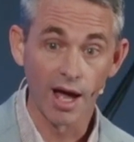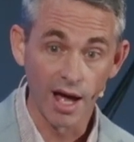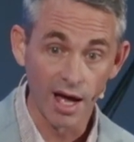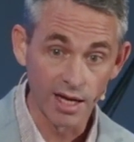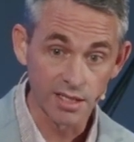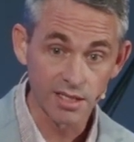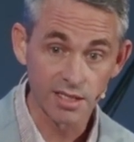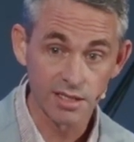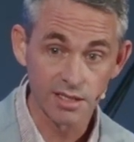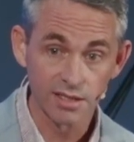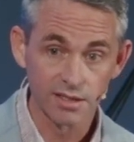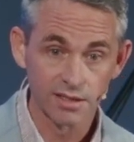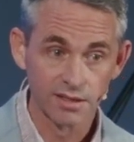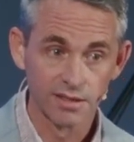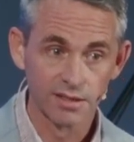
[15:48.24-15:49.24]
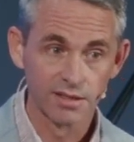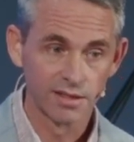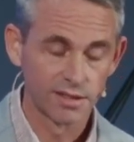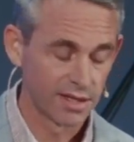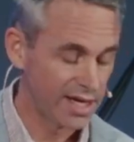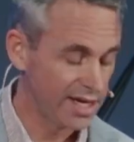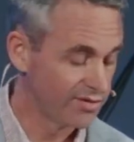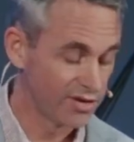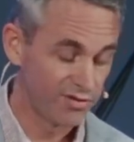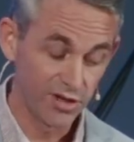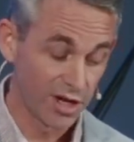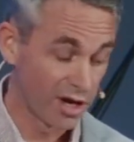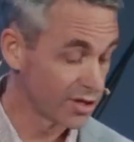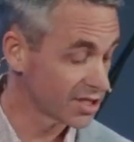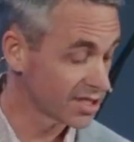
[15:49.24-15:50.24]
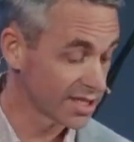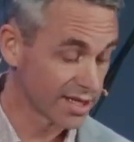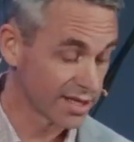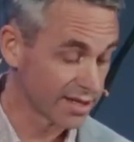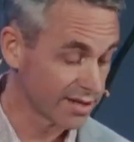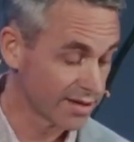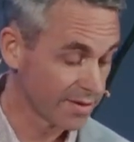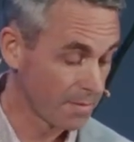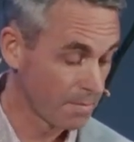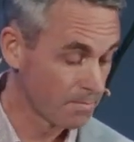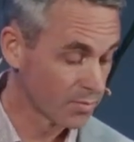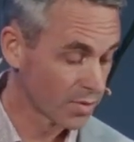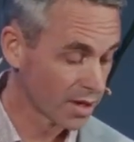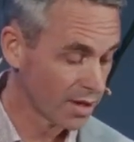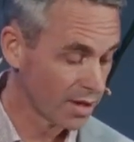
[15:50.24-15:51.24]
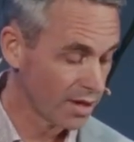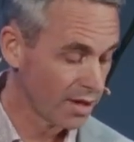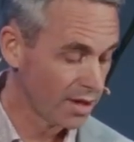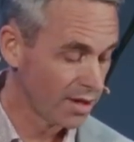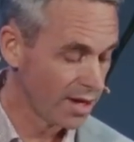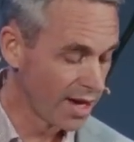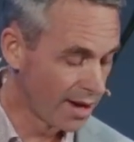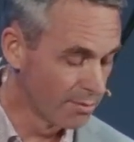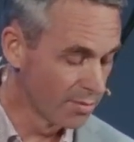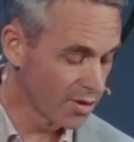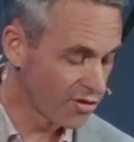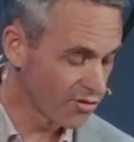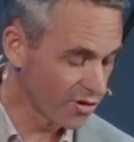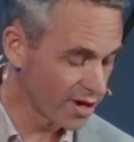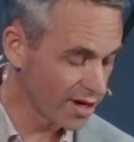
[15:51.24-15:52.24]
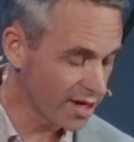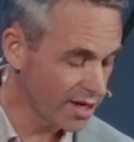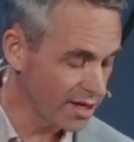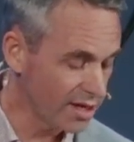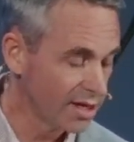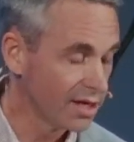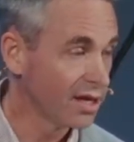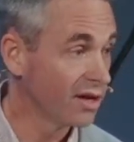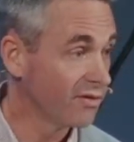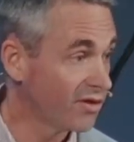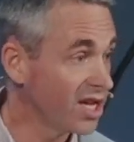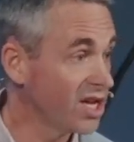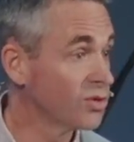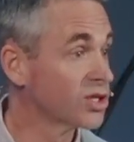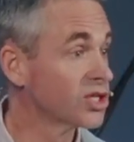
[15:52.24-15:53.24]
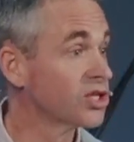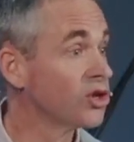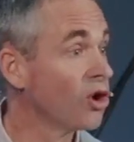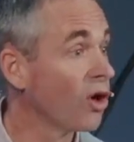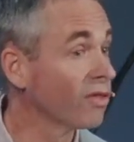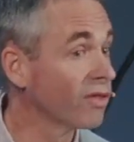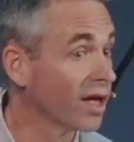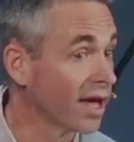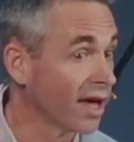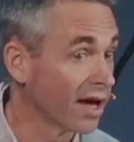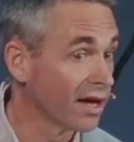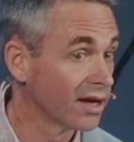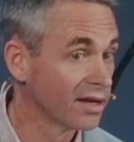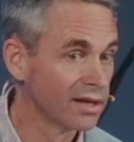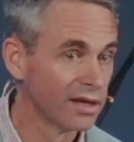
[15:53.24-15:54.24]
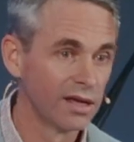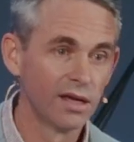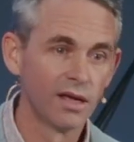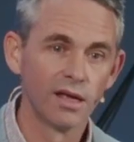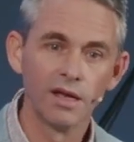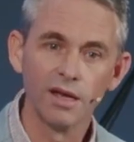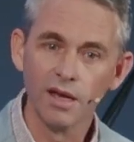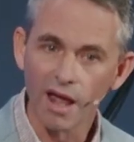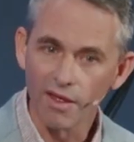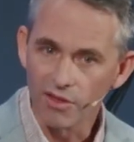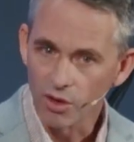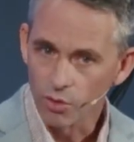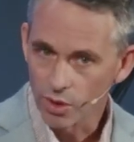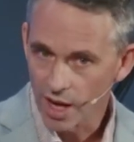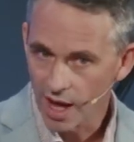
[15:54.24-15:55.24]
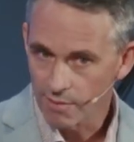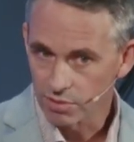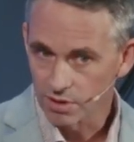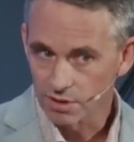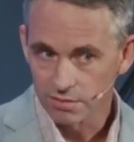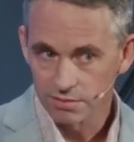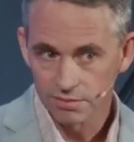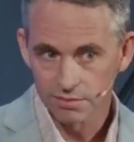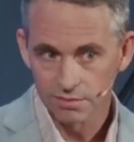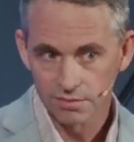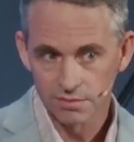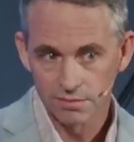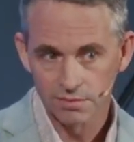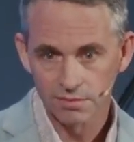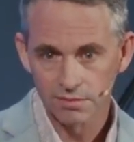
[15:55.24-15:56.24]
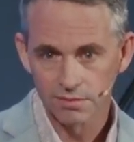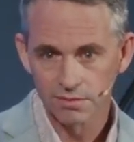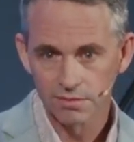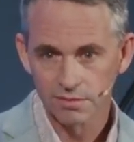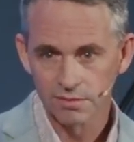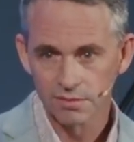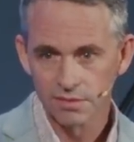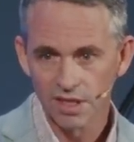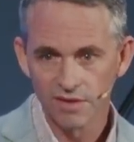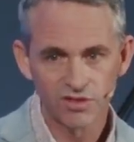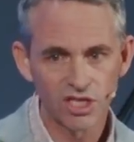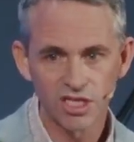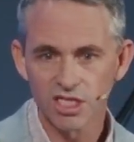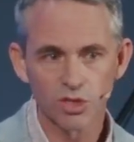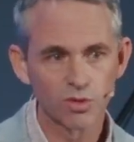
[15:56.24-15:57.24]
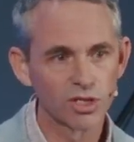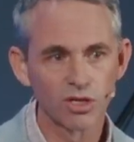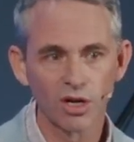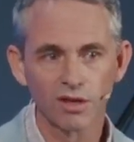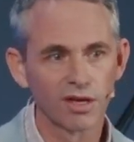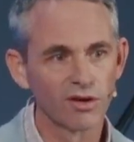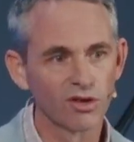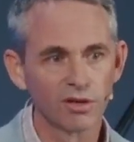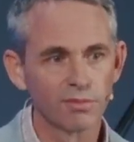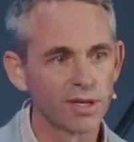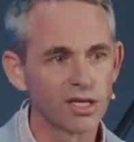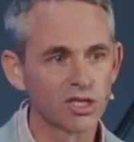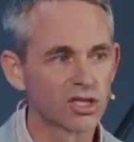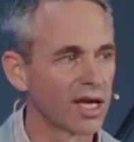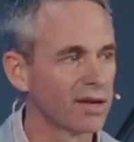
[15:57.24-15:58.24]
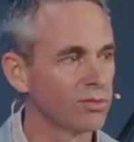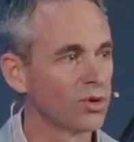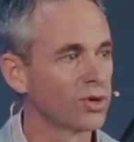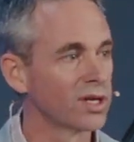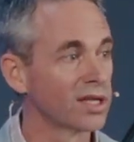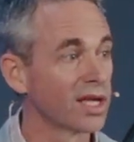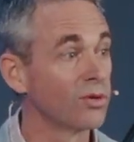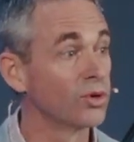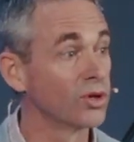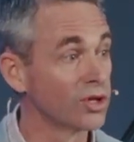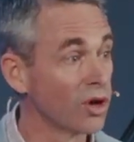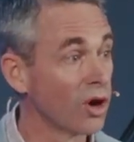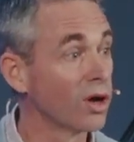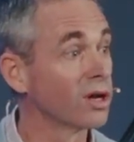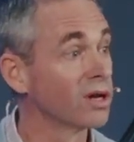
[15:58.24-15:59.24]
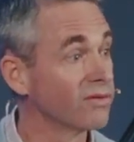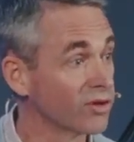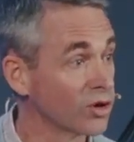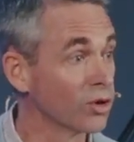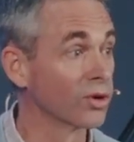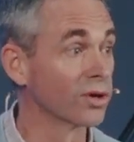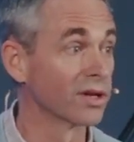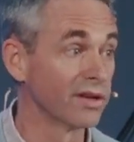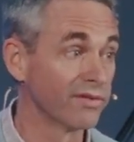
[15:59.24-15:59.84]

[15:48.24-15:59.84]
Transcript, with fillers: us, even if you don't see it. Number three, if he was not there, nothing would happen. If Jesus was not there on the beach that morning, they would not have caught any